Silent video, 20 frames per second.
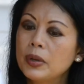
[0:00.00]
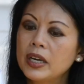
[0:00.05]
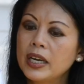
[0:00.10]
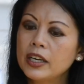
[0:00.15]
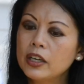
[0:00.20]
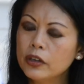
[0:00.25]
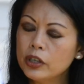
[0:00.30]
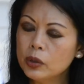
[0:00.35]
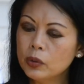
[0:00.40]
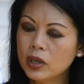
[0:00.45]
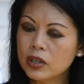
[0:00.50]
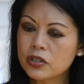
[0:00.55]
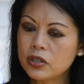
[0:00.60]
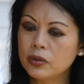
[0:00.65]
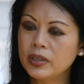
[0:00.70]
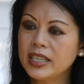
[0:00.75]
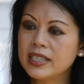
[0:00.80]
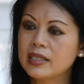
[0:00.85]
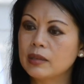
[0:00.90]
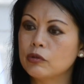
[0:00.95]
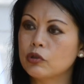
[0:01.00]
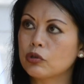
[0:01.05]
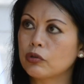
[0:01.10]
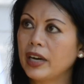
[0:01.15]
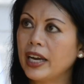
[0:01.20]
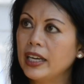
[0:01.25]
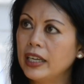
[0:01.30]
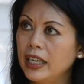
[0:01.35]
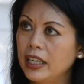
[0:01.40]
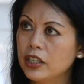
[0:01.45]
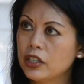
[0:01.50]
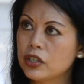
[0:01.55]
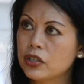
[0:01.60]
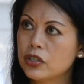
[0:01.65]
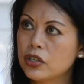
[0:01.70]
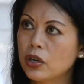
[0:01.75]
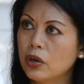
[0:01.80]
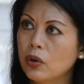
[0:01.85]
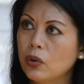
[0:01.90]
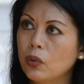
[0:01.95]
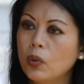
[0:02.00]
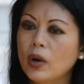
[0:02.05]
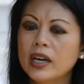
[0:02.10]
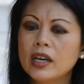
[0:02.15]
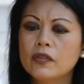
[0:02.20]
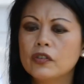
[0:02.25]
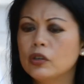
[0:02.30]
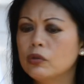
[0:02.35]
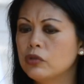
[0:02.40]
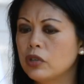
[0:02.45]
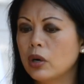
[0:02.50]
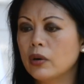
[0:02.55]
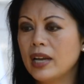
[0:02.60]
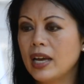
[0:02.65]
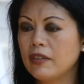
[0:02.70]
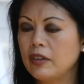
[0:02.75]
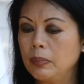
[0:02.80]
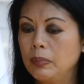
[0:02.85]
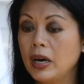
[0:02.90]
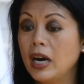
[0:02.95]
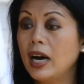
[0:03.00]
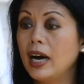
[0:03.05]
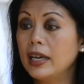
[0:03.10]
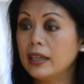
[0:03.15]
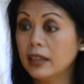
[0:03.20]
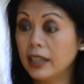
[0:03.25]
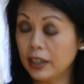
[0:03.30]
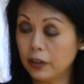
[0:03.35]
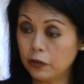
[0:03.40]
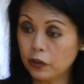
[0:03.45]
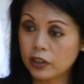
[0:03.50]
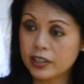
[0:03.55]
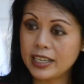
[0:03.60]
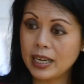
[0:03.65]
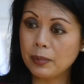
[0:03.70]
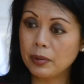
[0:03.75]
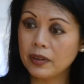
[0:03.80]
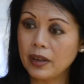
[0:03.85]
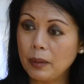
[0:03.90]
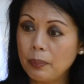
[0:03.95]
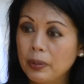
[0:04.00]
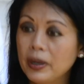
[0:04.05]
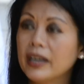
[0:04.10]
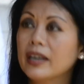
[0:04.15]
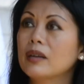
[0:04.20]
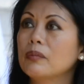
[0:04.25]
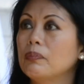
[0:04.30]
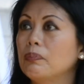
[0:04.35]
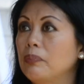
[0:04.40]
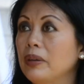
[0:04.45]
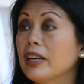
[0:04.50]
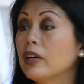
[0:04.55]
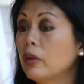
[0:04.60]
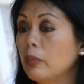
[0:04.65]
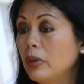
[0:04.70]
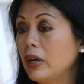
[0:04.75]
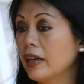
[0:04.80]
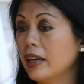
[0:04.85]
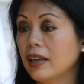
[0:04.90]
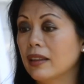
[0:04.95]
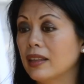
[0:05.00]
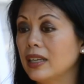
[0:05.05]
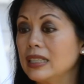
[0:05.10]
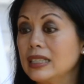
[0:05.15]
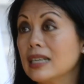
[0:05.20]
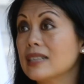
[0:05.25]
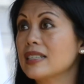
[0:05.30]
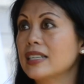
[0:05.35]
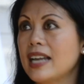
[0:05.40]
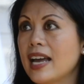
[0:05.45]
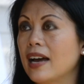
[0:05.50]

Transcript: But I know you also need some drainage. Yes. So what if you don't have a pot, like for example that picket, pickle bucket that doesn't